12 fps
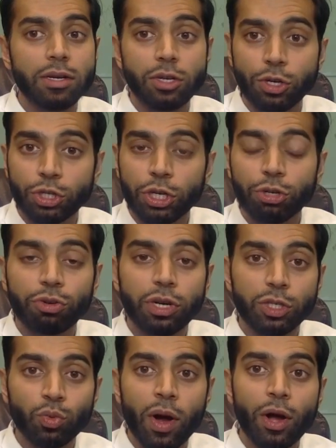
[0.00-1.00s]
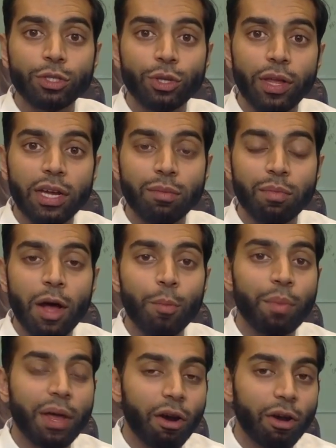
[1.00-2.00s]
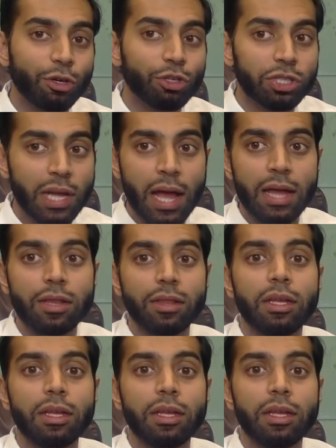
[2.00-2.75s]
your children as well, so they can help better understand